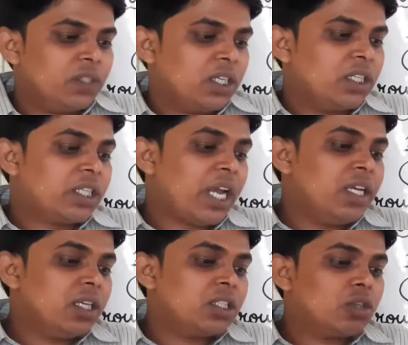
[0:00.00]

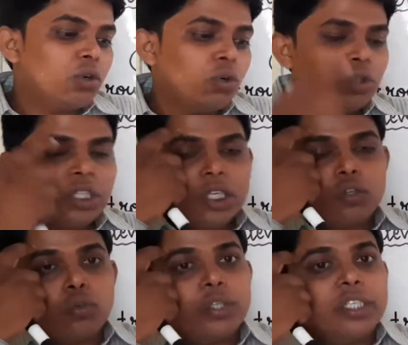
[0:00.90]
Drawing us closer
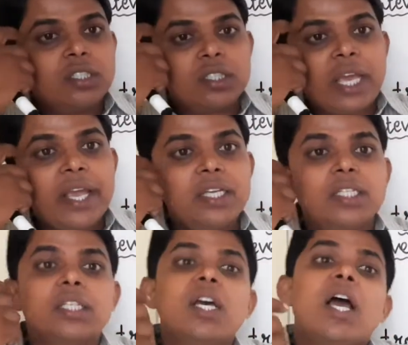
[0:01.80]
to His side.